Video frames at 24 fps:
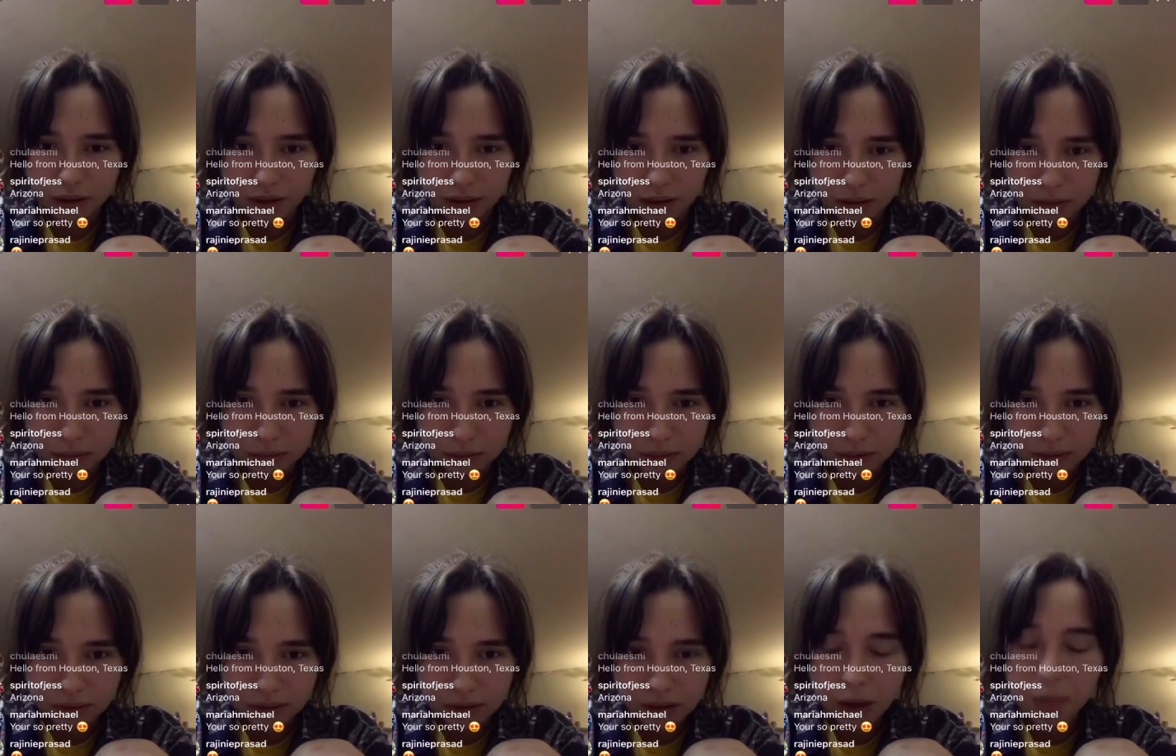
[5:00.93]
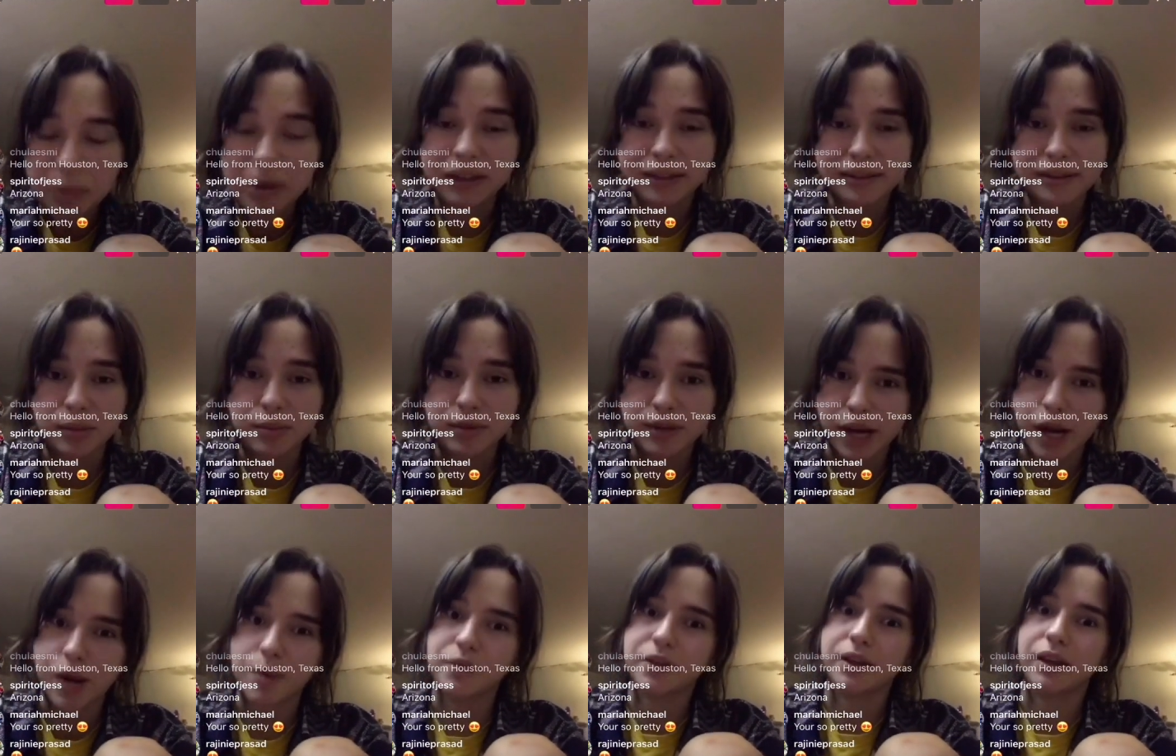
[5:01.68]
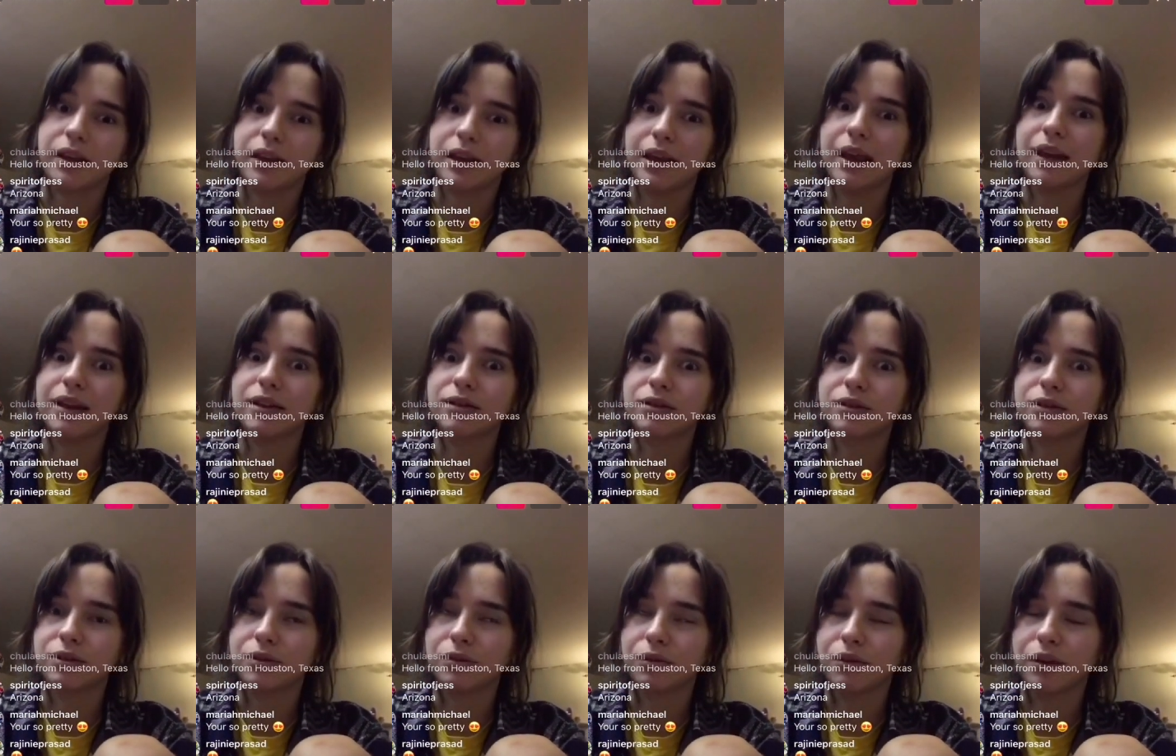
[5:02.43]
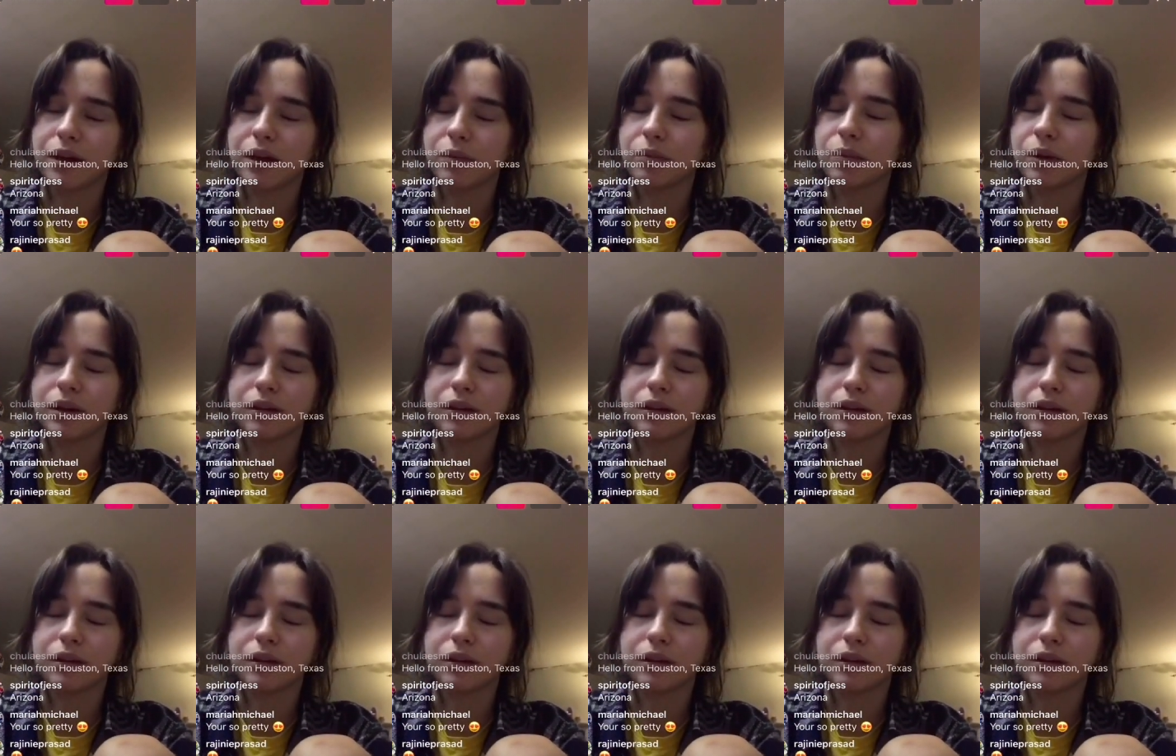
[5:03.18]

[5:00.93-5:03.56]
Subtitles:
calm your voice down. I mean, sometimes I